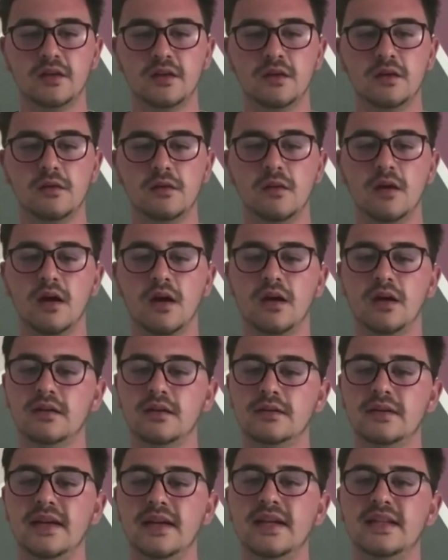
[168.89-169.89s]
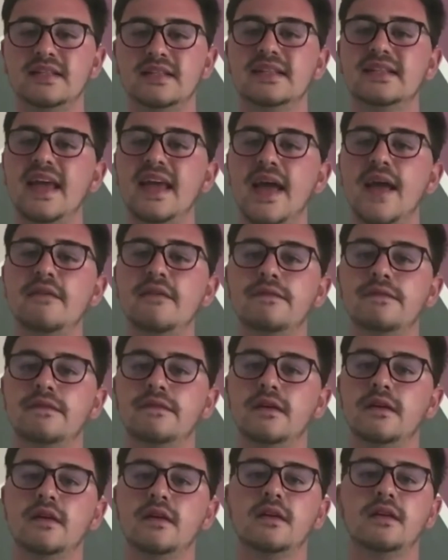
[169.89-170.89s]
you are near to death,
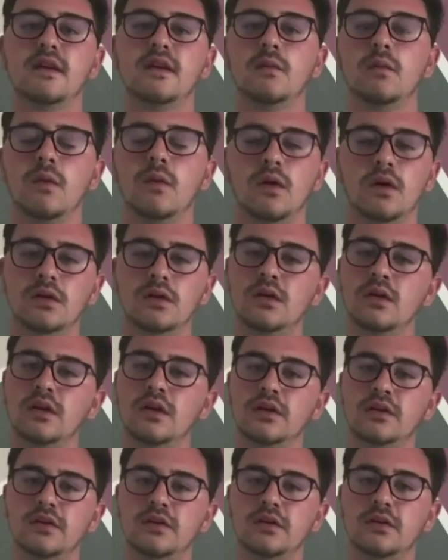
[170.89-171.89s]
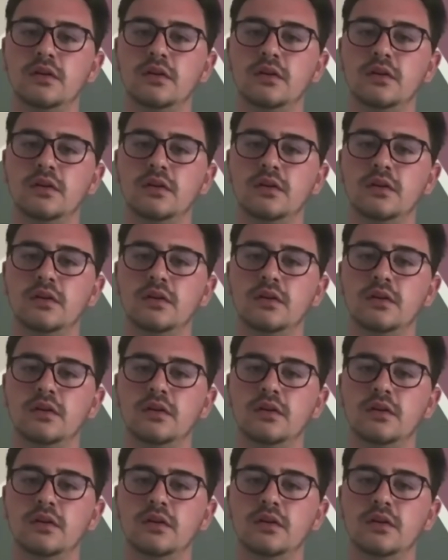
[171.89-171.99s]
then what are you going to do?